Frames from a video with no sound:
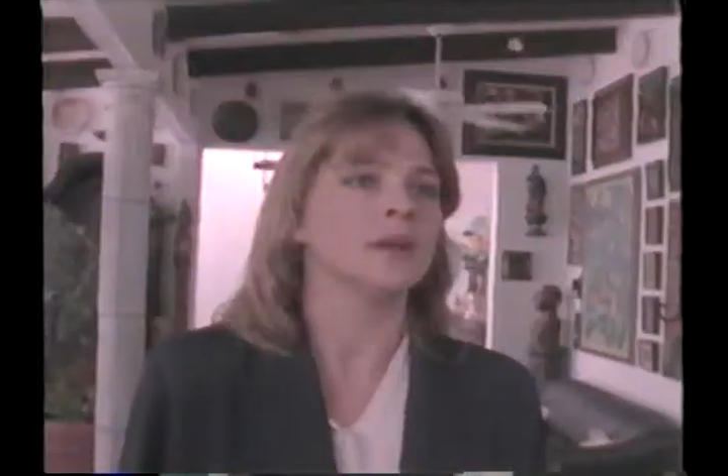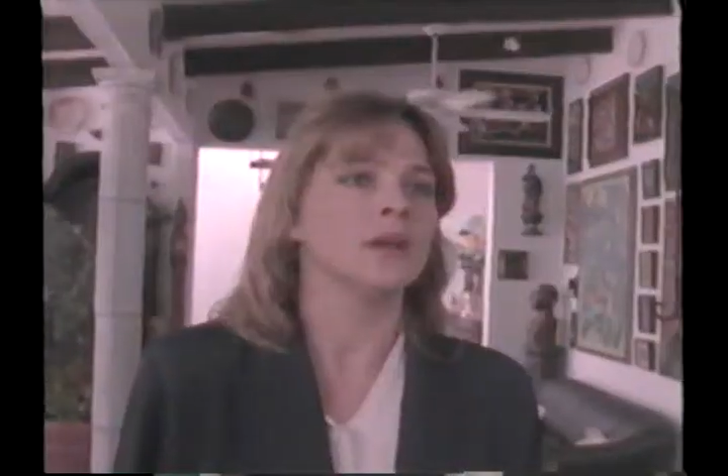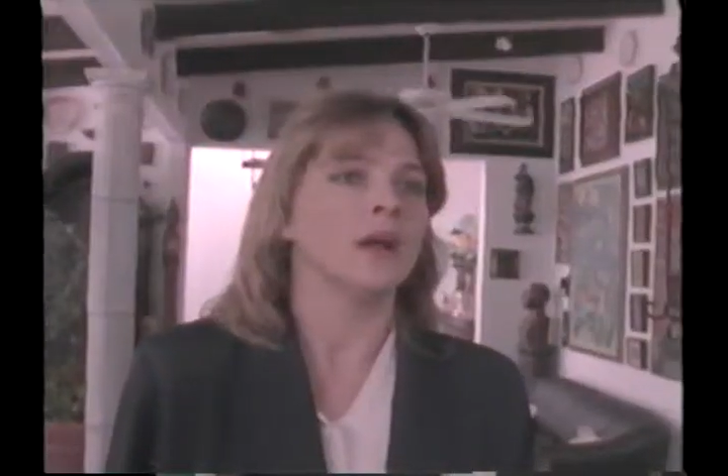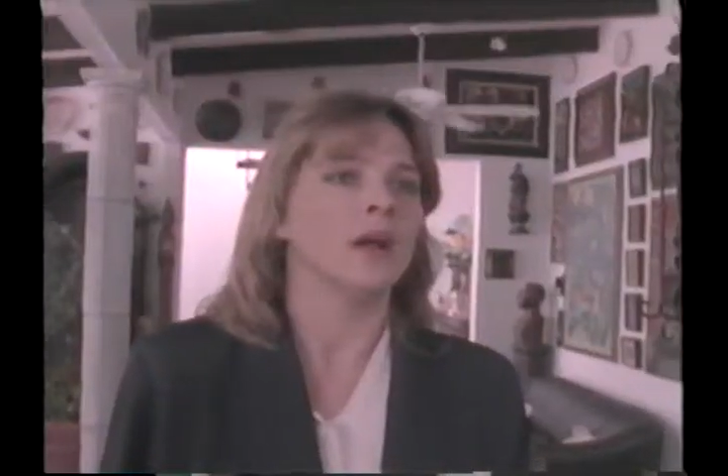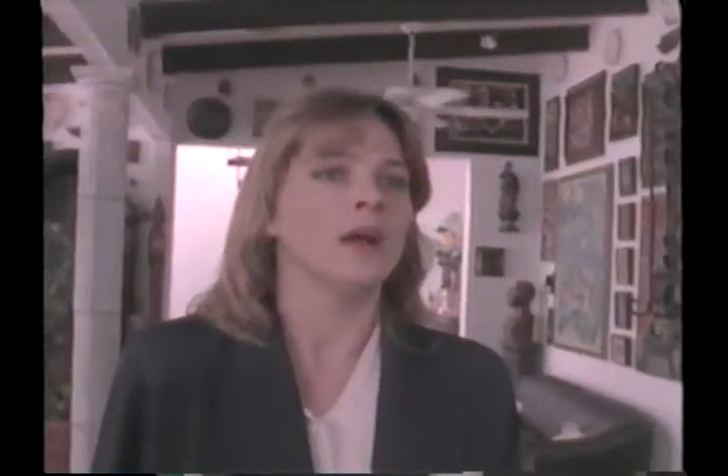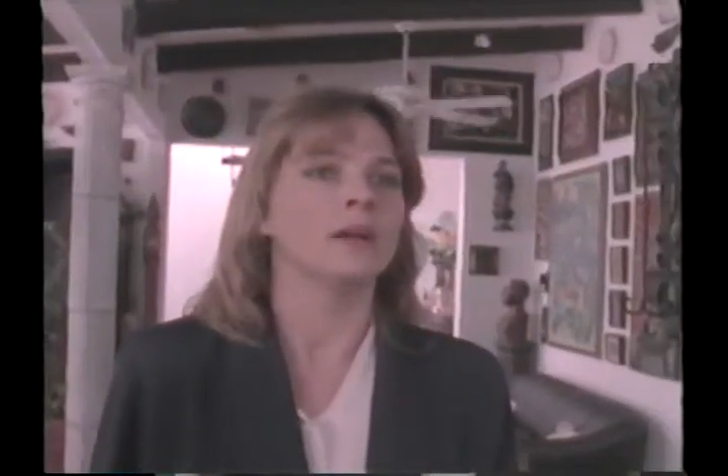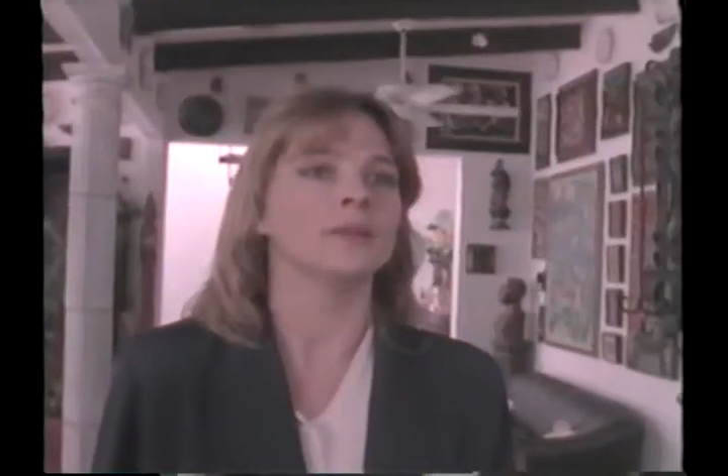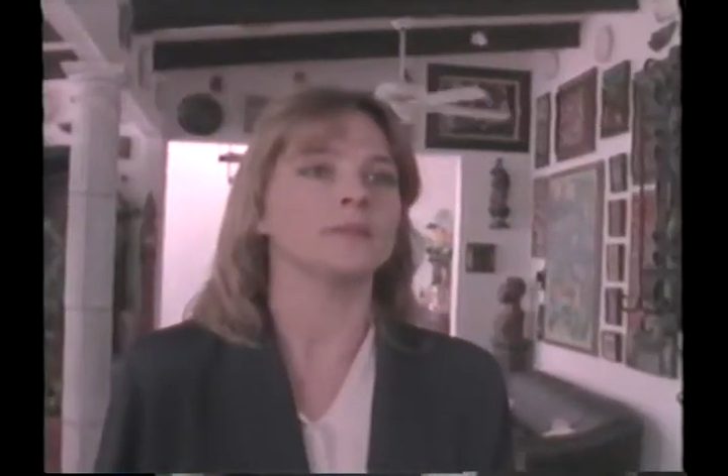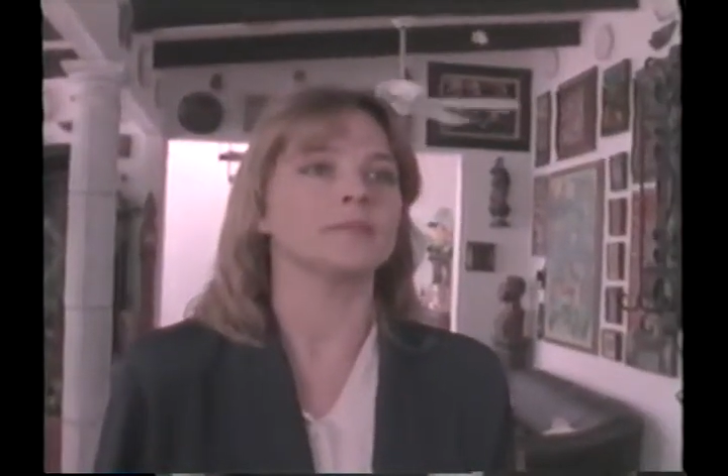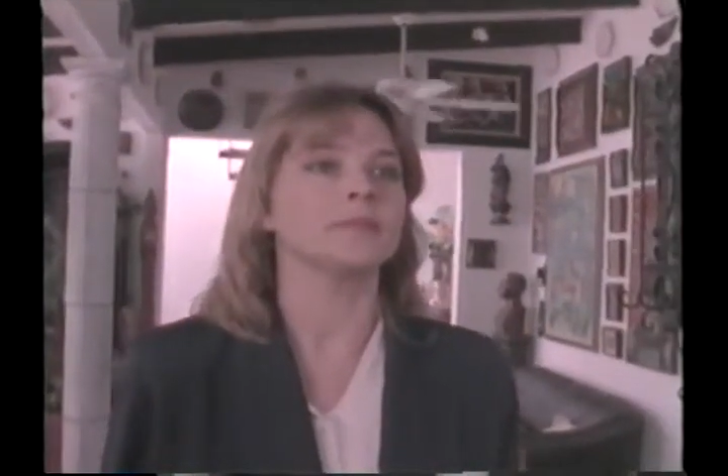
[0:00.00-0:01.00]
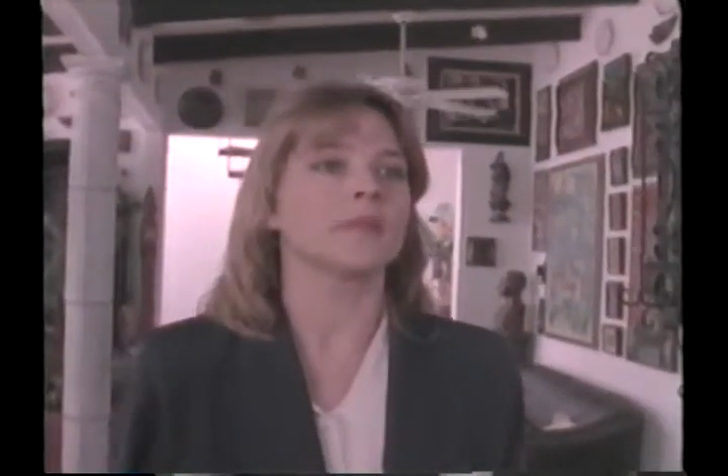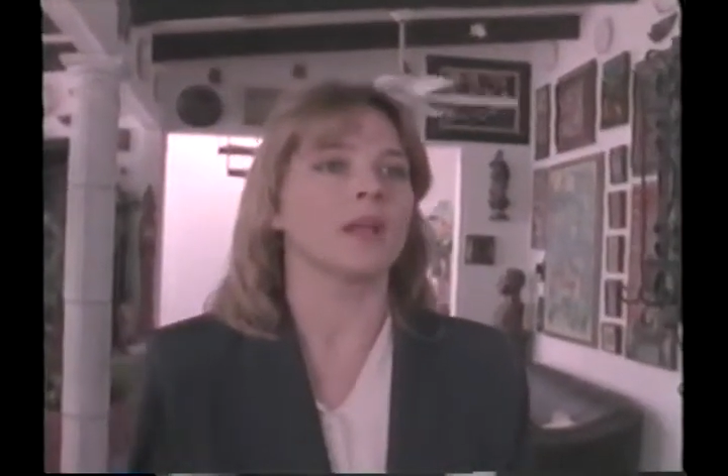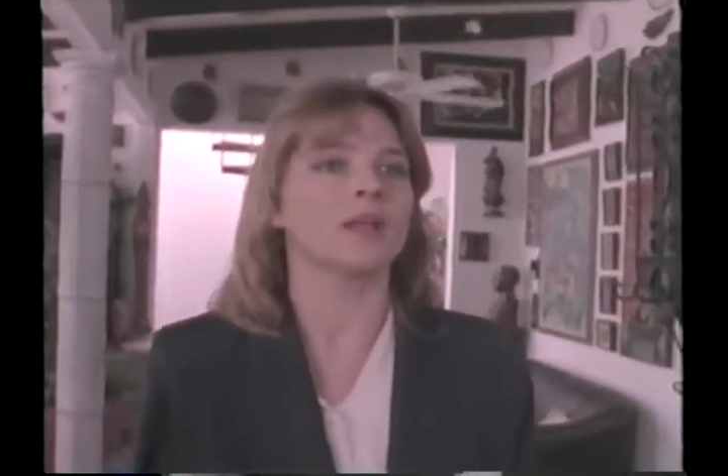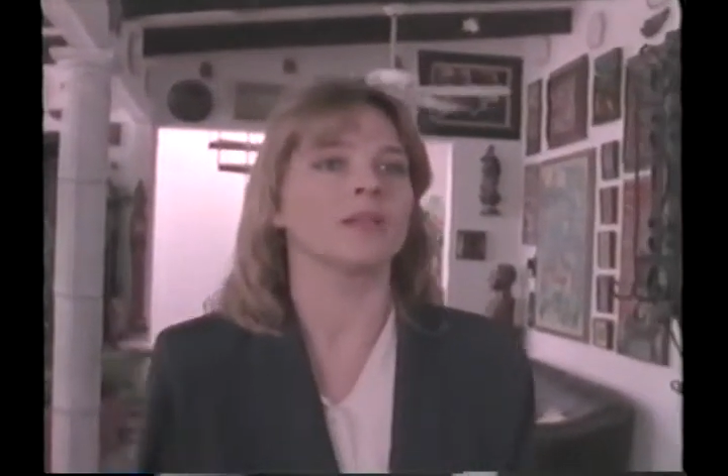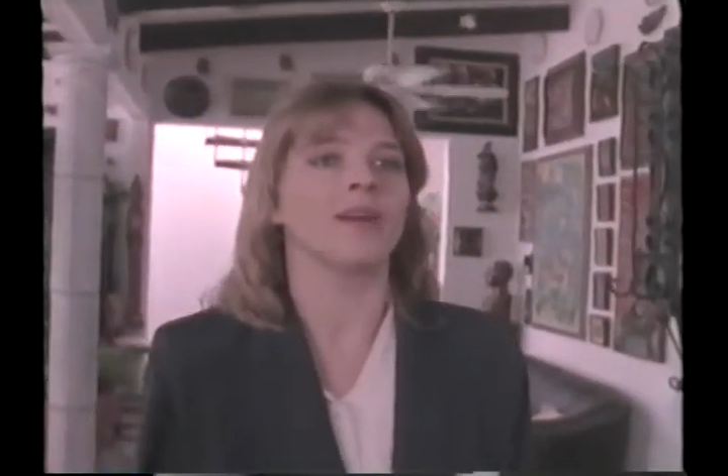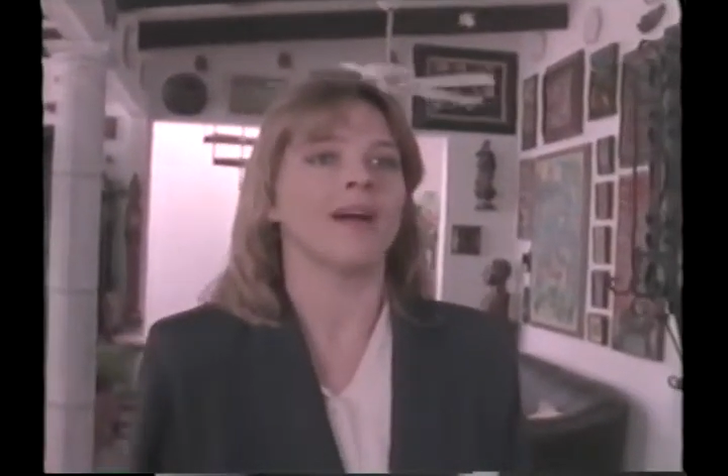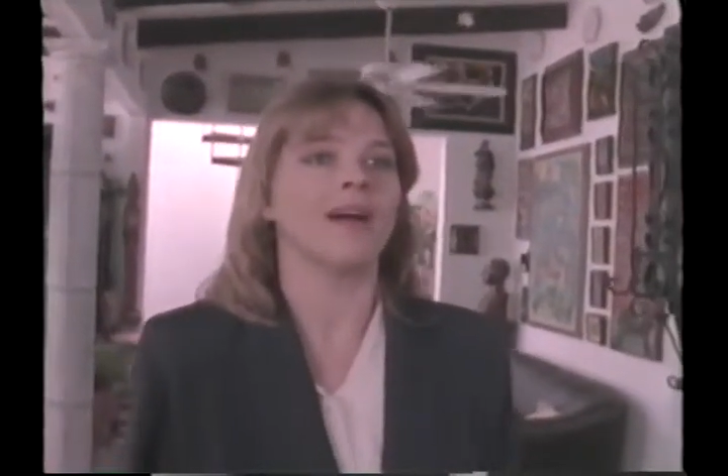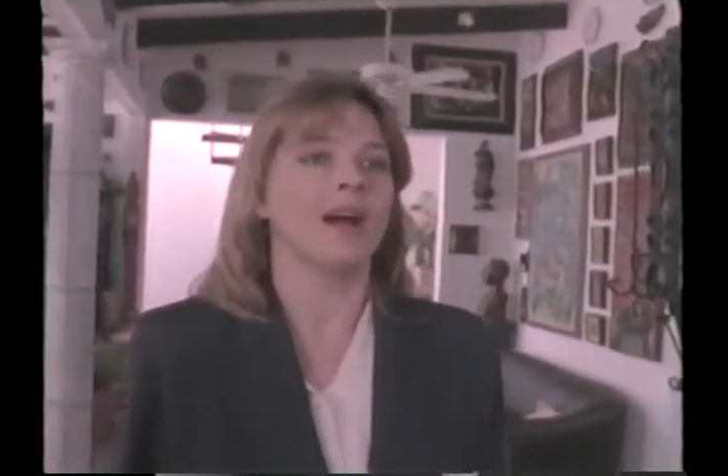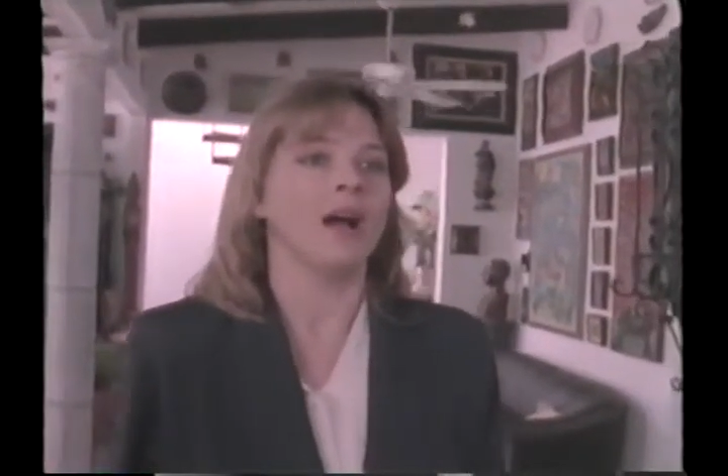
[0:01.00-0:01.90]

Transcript: are you? Look,